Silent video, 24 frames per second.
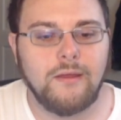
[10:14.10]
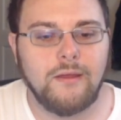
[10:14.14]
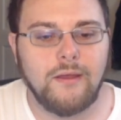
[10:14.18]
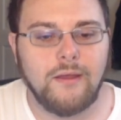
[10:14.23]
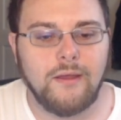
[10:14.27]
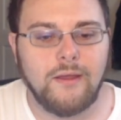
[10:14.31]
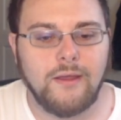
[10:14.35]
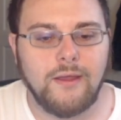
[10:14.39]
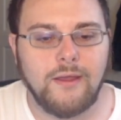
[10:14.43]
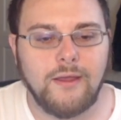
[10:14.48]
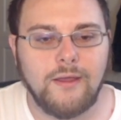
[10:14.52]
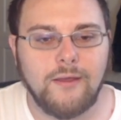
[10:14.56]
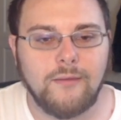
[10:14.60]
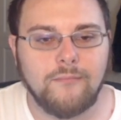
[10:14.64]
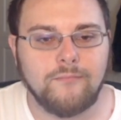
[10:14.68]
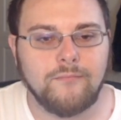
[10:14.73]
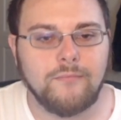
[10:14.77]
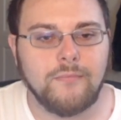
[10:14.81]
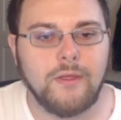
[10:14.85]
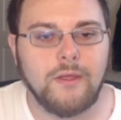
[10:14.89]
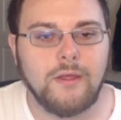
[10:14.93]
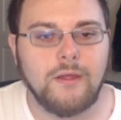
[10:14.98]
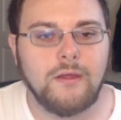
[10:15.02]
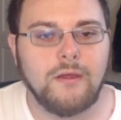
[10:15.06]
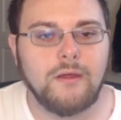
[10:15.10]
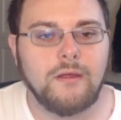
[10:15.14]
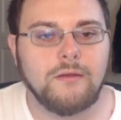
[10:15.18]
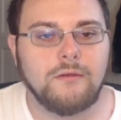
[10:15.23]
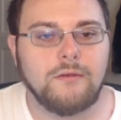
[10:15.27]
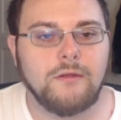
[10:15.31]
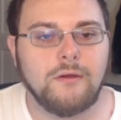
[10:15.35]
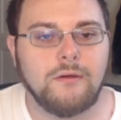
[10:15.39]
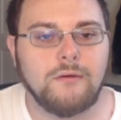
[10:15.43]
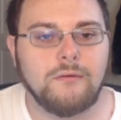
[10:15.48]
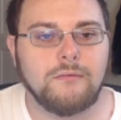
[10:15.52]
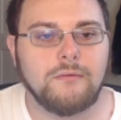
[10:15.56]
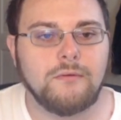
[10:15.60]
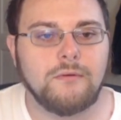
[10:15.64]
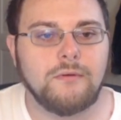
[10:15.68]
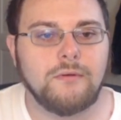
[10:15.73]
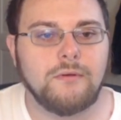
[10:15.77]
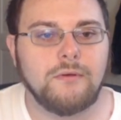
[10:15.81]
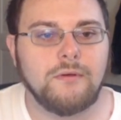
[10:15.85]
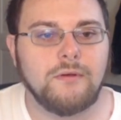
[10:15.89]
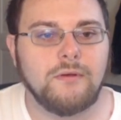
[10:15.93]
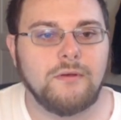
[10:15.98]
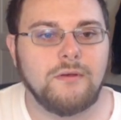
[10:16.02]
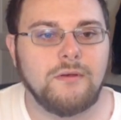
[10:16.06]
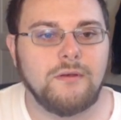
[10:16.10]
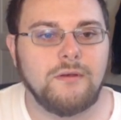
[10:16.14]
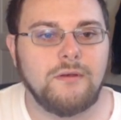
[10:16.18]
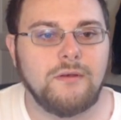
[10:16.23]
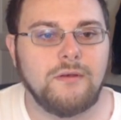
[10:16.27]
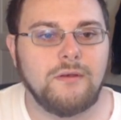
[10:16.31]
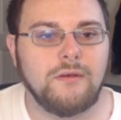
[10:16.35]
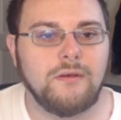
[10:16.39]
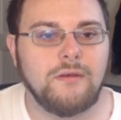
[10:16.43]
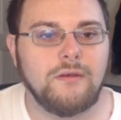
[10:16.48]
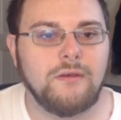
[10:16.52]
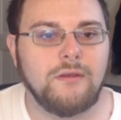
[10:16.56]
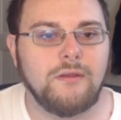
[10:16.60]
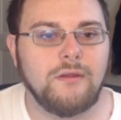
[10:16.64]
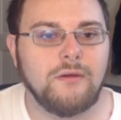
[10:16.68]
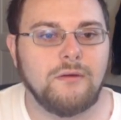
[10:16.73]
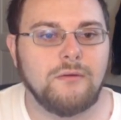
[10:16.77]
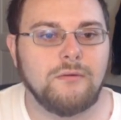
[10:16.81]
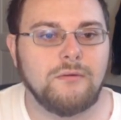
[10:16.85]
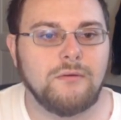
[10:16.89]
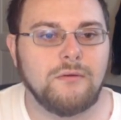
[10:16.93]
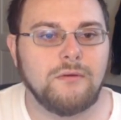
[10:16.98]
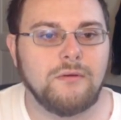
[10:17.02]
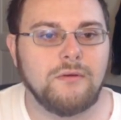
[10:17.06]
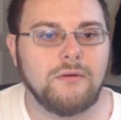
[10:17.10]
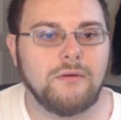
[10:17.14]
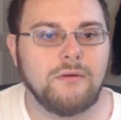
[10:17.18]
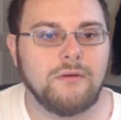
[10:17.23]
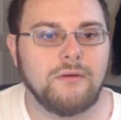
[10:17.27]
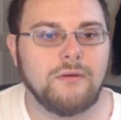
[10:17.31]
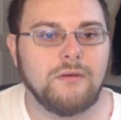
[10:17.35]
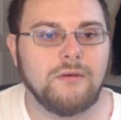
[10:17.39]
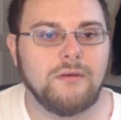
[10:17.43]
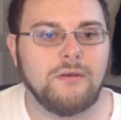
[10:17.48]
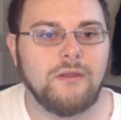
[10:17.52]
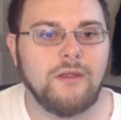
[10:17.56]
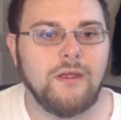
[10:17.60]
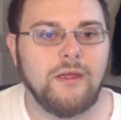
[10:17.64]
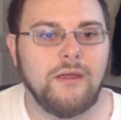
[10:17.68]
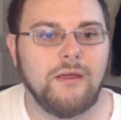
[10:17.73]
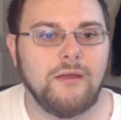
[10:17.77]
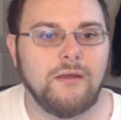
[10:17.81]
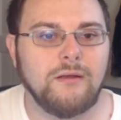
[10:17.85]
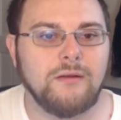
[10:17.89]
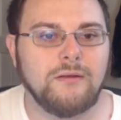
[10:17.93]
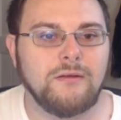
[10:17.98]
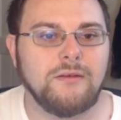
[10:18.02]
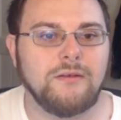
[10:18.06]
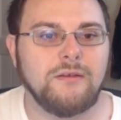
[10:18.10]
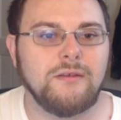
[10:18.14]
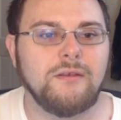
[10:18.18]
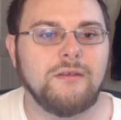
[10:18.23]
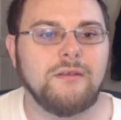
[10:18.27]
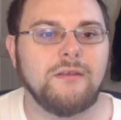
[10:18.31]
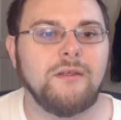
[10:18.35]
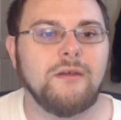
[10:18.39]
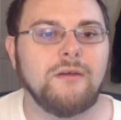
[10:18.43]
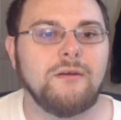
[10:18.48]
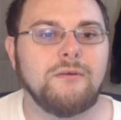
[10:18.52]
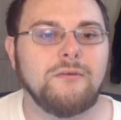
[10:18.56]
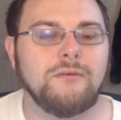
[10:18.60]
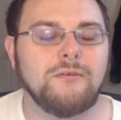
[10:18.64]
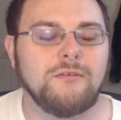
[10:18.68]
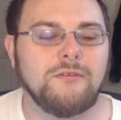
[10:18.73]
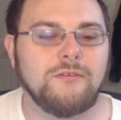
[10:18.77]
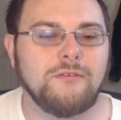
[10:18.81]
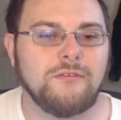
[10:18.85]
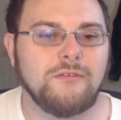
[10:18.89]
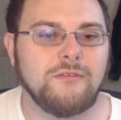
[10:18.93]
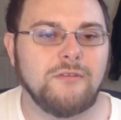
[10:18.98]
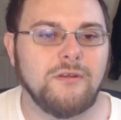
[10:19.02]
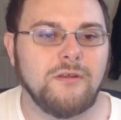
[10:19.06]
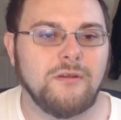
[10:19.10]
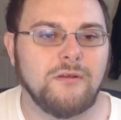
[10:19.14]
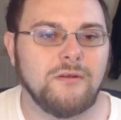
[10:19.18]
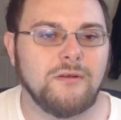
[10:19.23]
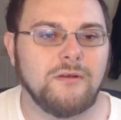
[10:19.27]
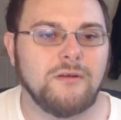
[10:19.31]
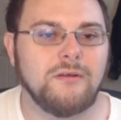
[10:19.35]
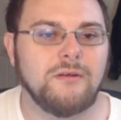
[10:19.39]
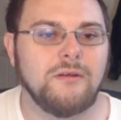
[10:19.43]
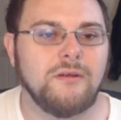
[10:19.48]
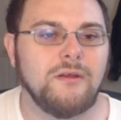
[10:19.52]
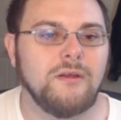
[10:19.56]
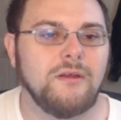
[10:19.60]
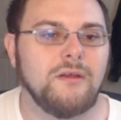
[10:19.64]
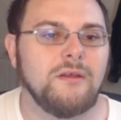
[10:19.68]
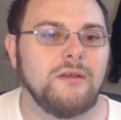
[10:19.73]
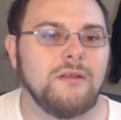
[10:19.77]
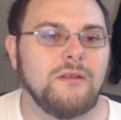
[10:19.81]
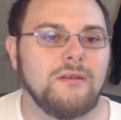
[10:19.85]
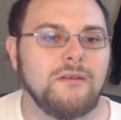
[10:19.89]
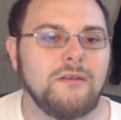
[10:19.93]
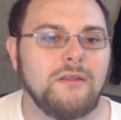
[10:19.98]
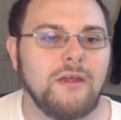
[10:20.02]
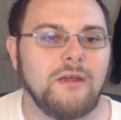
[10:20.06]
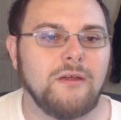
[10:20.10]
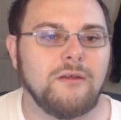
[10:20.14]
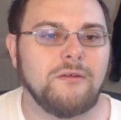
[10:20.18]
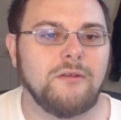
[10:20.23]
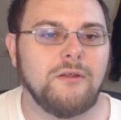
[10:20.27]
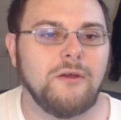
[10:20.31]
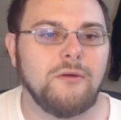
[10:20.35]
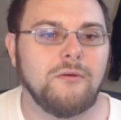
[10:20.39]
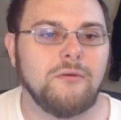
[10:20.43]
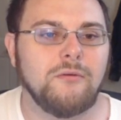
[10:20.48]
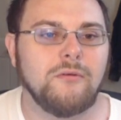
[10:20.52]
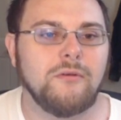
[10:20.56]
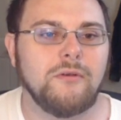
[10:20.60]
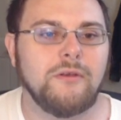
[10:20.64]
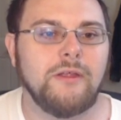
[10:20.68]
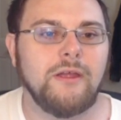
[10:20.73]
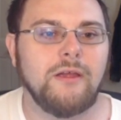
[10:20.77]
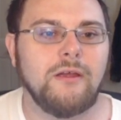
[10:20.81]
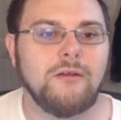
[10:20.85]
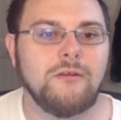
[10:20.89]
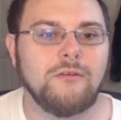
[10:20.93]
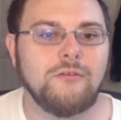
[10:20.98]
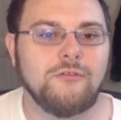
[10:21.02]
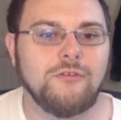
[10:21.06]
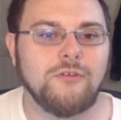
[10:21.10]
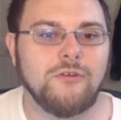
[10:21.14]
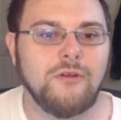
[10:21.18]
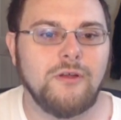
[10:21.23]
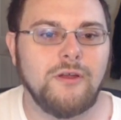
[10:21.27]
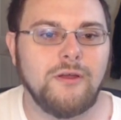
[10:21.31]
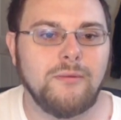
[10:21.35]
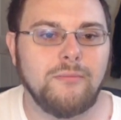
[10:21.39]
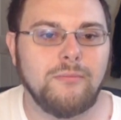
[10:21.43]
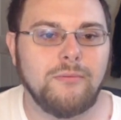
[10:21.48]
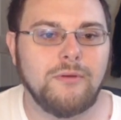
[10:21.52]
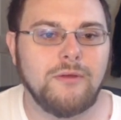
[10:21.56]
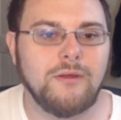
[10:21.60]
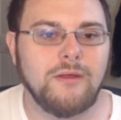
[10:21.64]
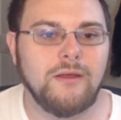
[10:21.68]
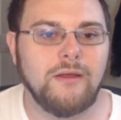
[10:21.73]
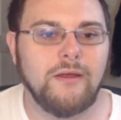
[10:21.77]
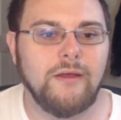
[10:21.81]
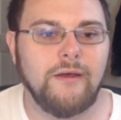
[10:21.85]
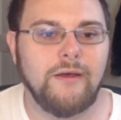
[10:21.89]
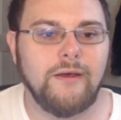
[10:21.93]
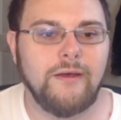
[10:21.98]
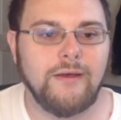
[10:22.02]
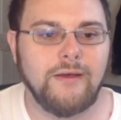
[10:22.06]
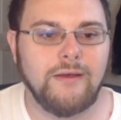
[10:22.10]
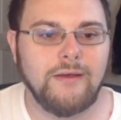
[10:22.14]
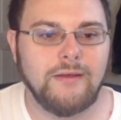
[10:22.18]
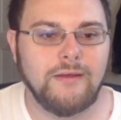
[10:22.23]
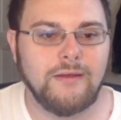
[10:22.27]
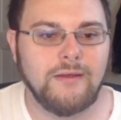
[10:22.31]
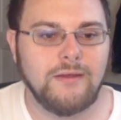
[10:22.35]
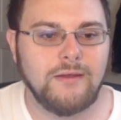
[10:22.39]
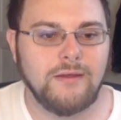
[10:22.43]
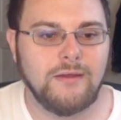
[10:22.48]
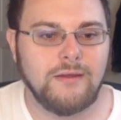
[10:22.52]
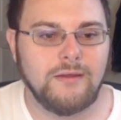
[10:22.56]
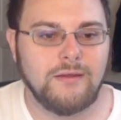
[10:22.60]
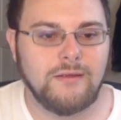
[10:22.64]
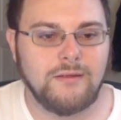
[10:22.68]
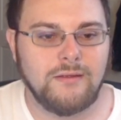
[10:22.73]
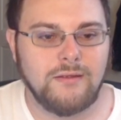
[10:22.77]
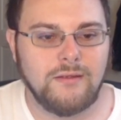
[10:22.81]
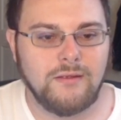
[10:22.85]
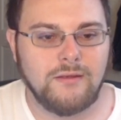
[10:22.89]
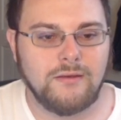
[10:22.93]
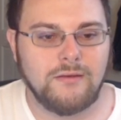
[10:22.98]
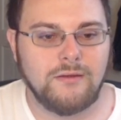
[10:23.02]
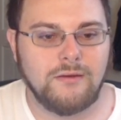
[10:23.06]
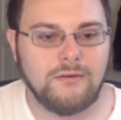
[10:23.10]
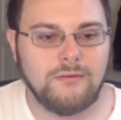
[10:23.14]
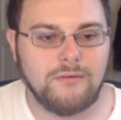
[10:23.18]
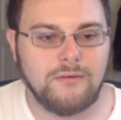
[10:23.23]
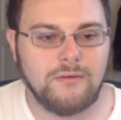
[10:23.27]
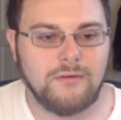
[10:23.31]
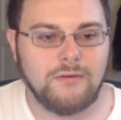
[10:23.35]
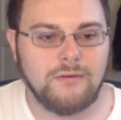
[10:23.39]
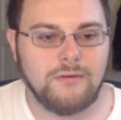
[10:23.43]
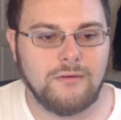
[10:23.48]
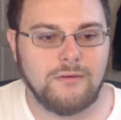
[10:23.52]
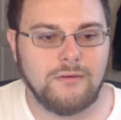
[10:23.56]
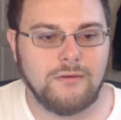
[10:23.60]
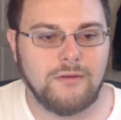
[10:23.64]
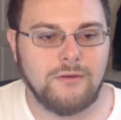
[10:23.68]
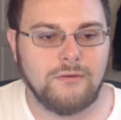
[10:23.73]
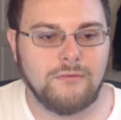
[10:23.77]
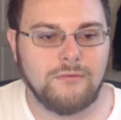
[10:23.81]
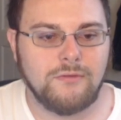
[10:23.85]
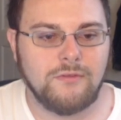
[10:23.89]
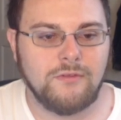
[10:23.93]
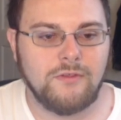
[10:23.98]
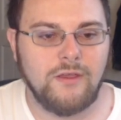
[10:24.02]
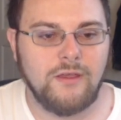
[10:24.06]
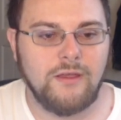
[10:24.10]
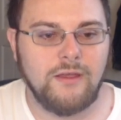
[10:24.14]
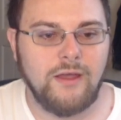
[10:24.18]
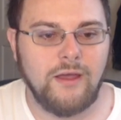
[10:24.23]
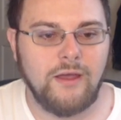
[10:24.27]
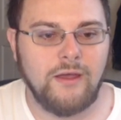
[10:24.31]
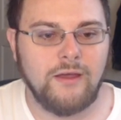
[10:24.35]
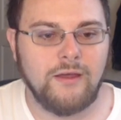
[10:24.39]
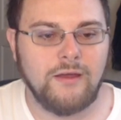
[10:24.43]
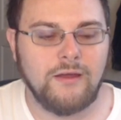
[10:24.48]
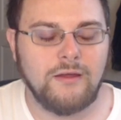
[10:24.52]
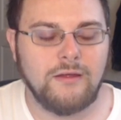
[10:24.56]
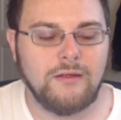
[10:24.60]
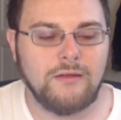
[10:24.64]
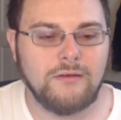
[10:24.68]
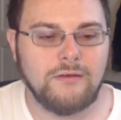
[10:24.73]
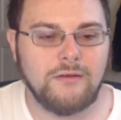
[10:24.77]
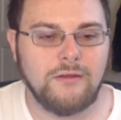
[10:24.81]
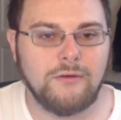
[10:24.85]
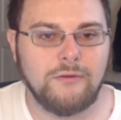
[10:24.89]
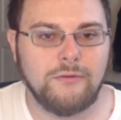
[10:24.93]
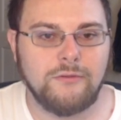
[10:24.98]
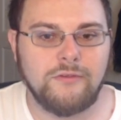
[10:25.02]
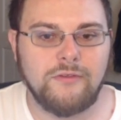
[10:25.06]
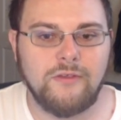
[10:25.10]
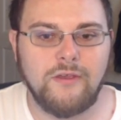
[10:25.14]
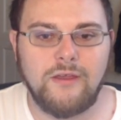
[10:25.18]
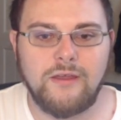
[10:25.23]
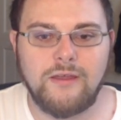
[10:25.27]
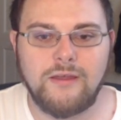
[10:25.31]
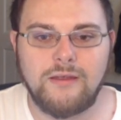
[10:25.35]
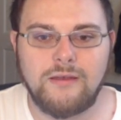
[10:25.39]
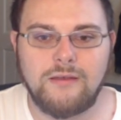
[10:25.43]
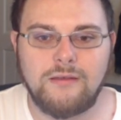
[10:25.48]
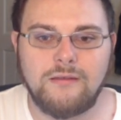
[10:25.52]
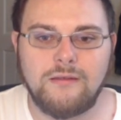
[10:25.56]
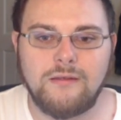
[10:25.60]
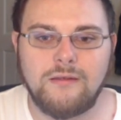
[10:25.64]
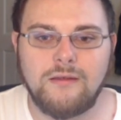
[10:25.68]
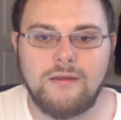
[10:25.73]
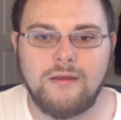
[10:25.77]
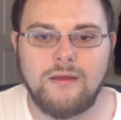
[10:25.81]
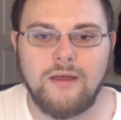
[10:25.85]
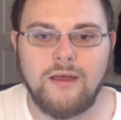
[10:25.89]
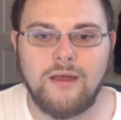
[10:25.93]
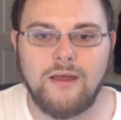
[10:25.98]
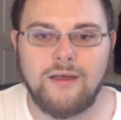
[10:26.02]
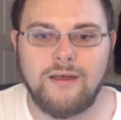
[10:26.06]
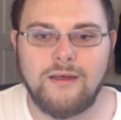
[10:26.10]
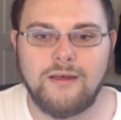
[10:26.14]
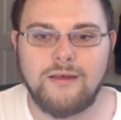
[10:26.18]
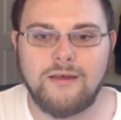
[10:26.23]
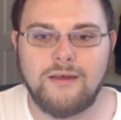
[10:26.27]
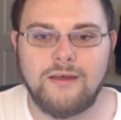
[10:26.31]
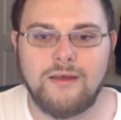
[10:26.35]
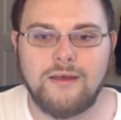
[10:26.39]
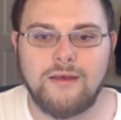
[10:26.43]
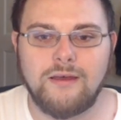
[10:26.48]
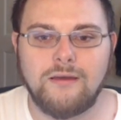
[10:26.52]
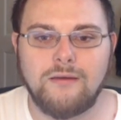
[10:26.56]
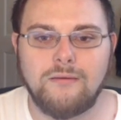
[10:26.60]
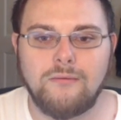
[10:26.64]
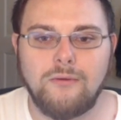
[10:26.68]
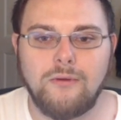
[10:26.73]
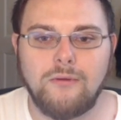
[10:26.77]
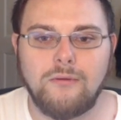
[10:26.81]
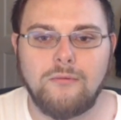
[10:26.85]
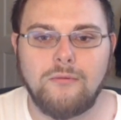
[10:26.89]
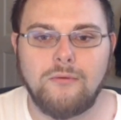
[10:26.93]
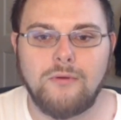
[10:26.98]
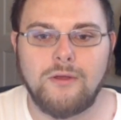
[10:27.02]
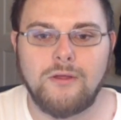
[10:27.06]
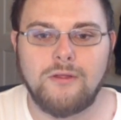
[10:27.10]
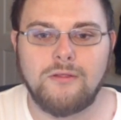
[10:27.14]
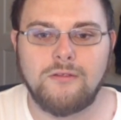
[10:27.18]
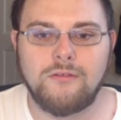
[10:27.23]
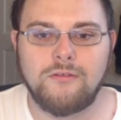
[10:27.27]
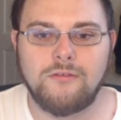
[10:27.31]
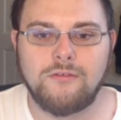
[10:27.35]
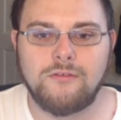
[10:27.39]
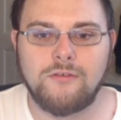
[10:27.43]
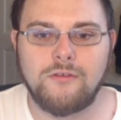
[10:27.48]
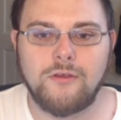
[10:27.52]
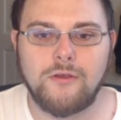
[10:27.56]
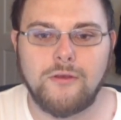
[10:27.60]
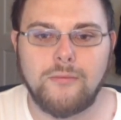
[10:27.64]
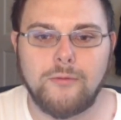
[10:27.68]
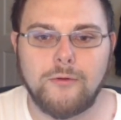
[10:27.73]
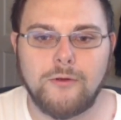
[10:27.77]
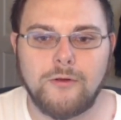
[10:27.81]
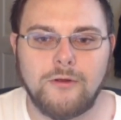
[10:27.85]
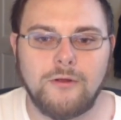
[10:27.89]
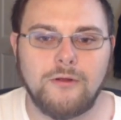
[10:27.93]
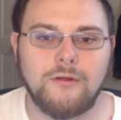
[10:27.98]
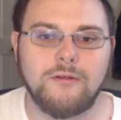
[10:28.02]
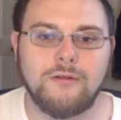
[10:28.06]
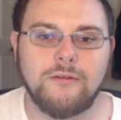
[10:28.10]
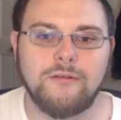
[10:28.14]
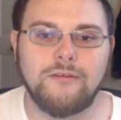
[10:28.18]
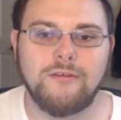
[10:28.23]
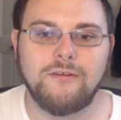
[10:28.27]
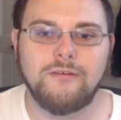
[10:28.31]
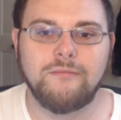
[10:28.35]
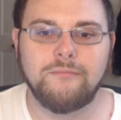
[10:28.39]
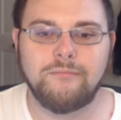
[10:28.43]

Um, don't. Don't. Dare. Don't. Or. Dare. Don't. Dare trip. Uh. Don't. Don't say. Uh. Don't say it. Uh. Uh. One subber.